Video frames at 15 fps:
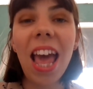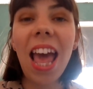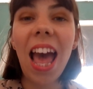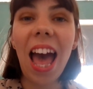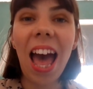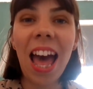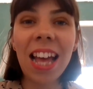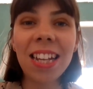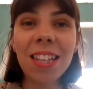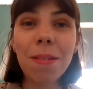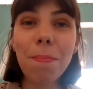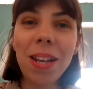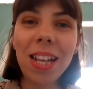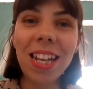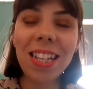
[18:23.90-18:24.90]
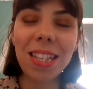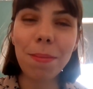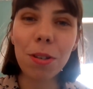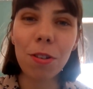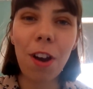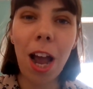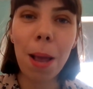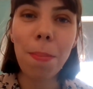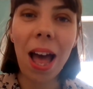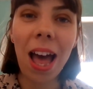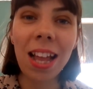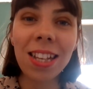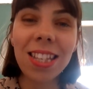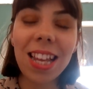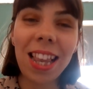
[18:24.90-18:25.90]
And please subscribe
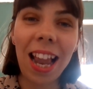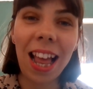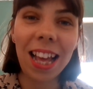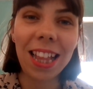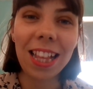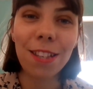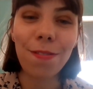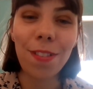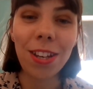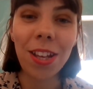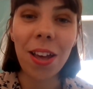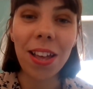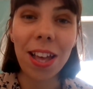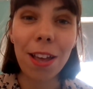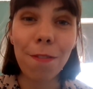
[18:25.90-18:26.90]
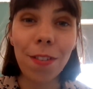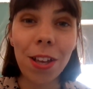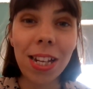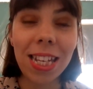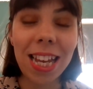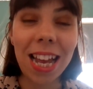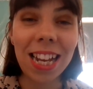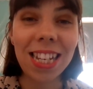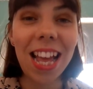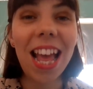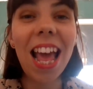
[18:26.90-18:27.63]
and like this video if you did.